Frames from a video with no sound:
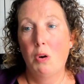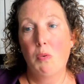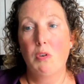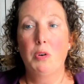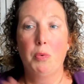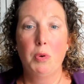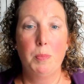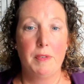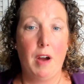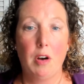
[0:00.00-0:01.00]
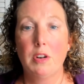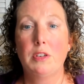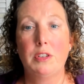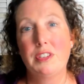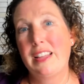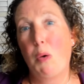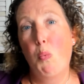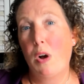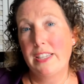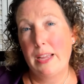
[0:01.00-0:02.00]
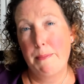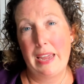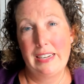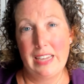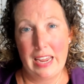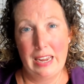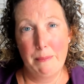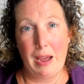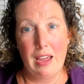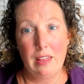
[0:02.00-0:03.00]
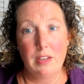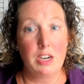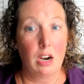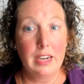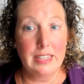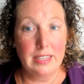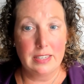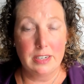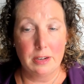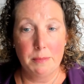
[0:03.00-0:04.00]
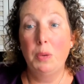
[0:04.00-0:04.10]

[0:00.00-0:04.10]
or a group of articles that wasn't maintained by the target system,